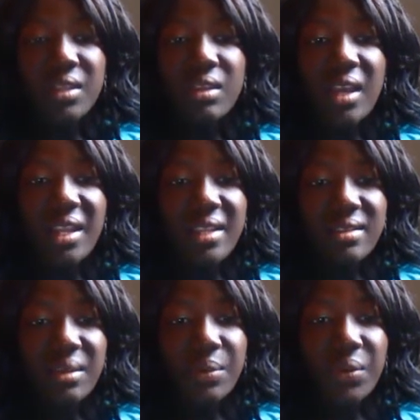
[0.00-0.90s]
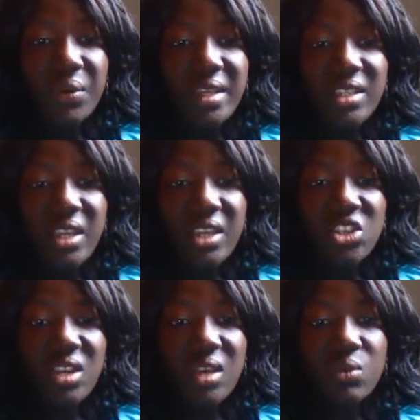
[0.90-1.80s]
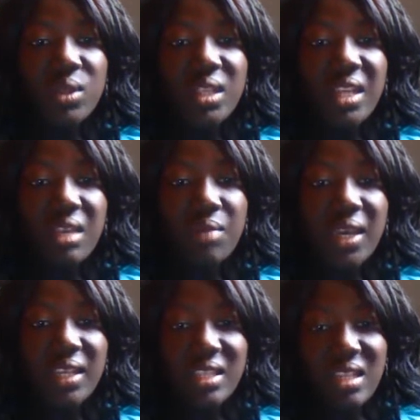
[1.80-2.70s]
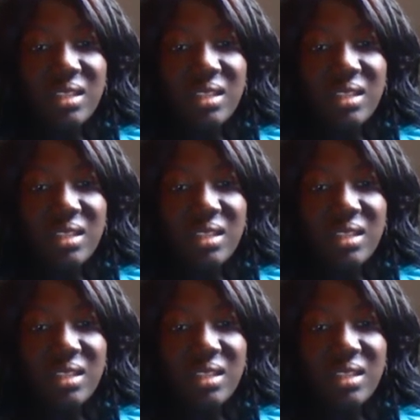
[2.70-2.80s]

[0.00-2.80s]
An example is a child will learn by